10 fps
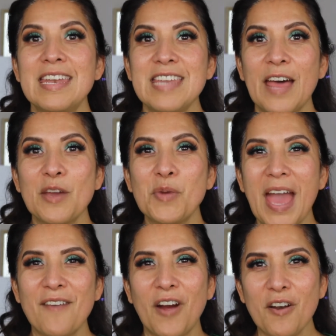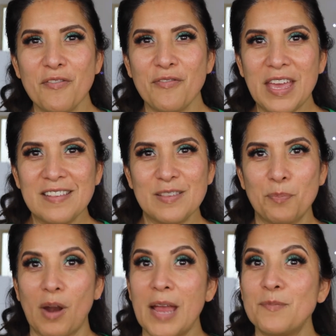Now that we have our face
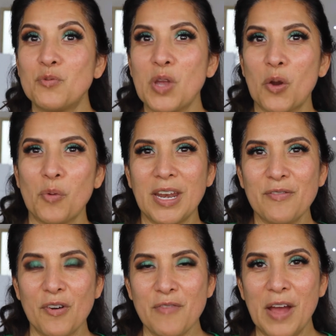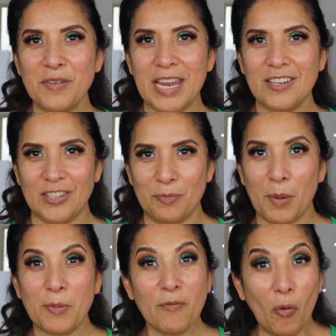primed, we are ready for foundation.
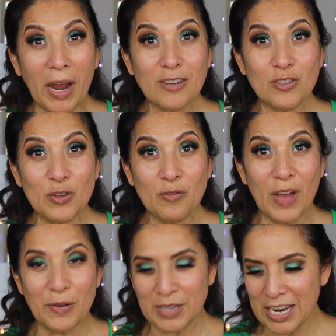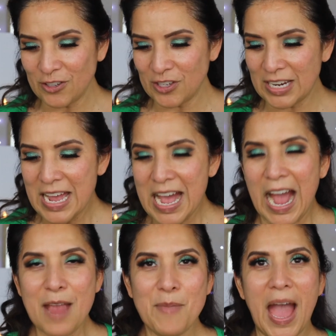But before I do foundation,
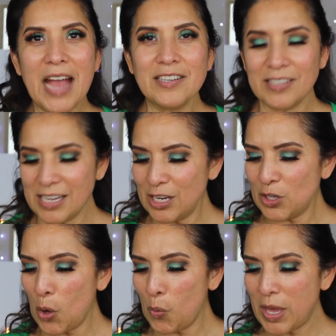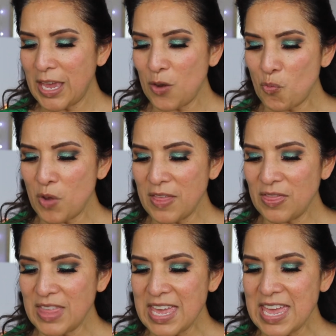I'm actually gonna go in
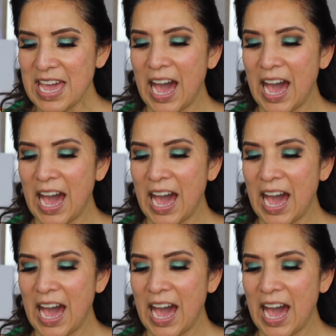with the